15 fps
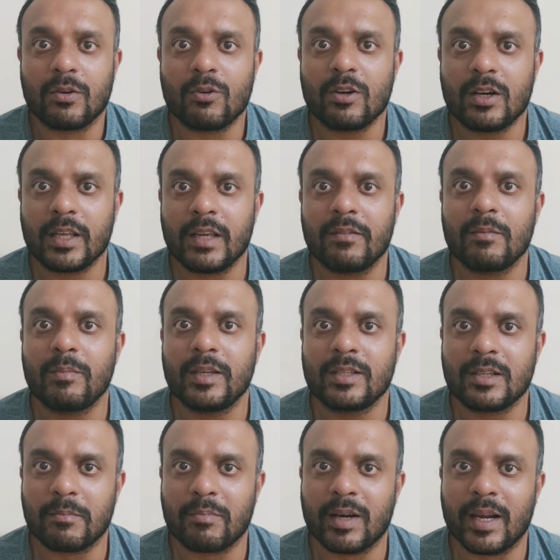don't even be
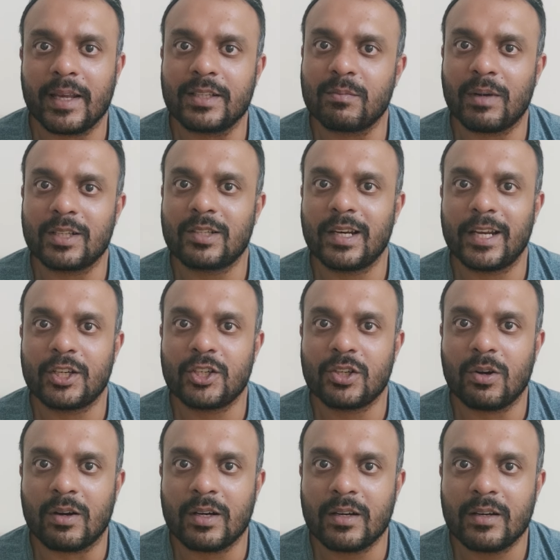surprised, much less
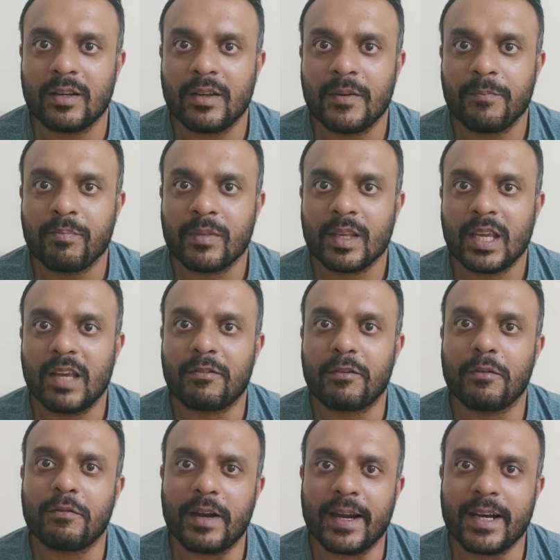shocked, if
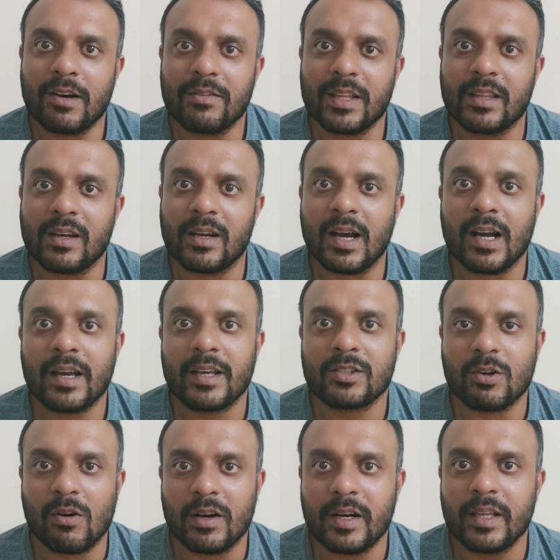you find out that the narc has
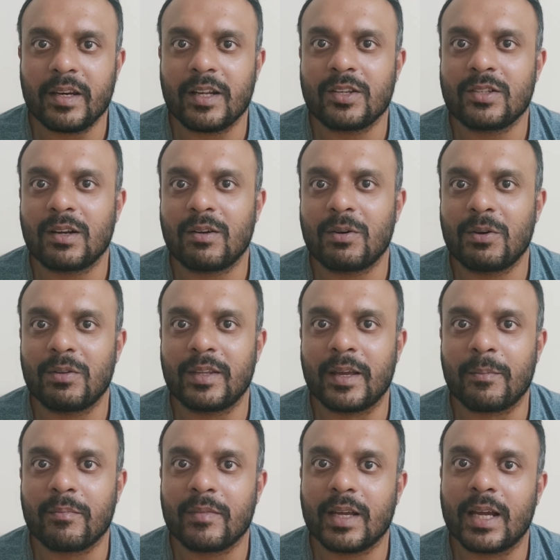already reached out to
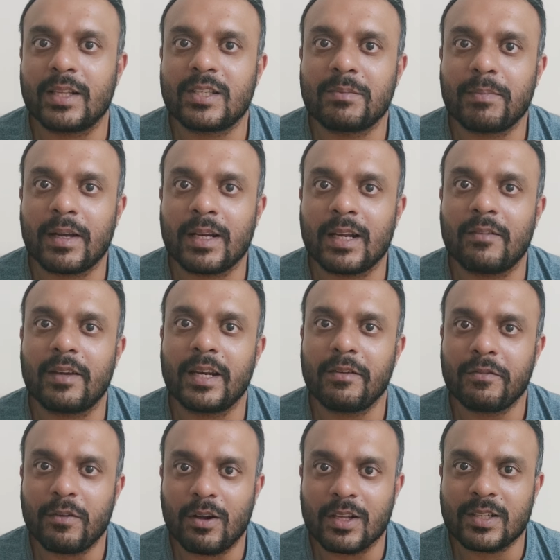them and spun a very
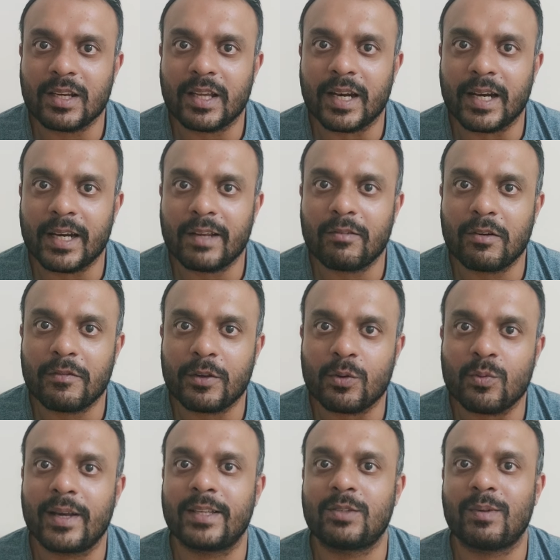false narrative of
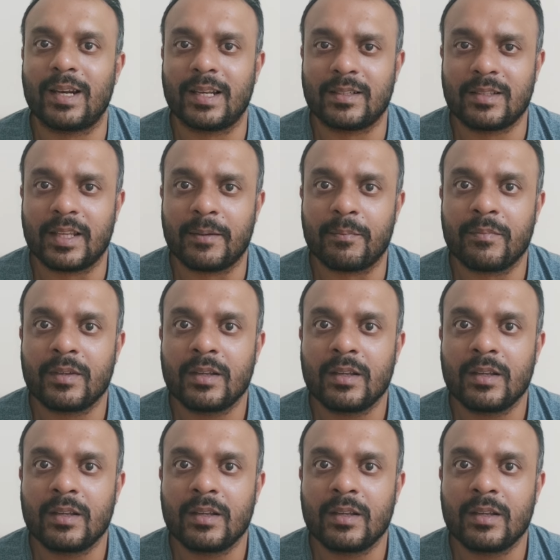you as well as them.